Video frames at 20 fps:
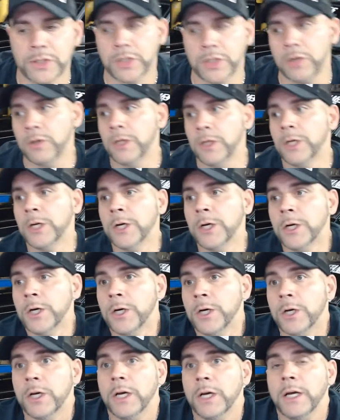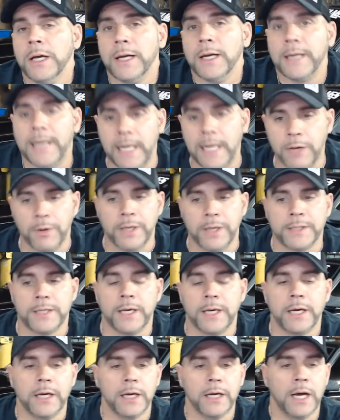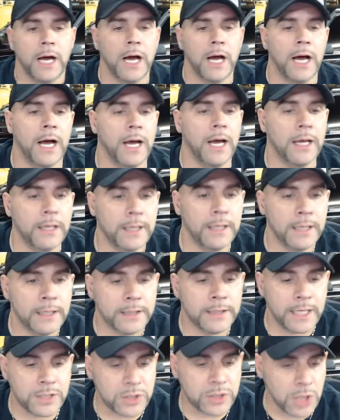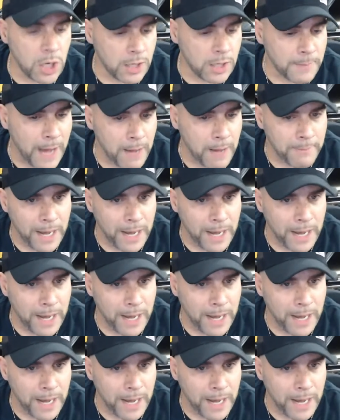So anyways, let's talk about